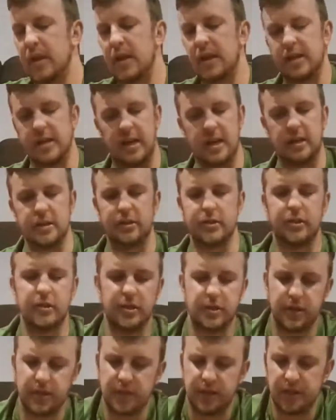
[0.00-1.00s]
again,
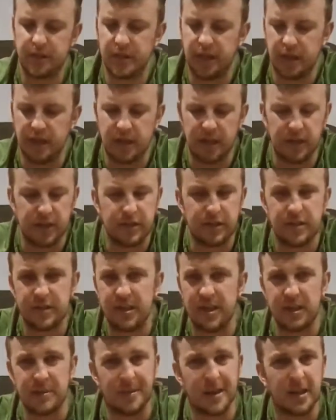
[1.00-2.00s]
they're just
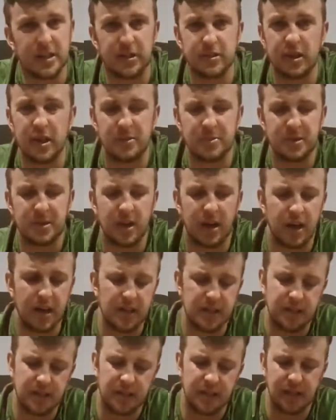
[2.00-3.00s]
eBay straps,
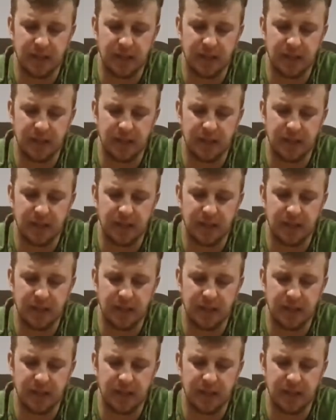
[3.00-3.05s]
guys.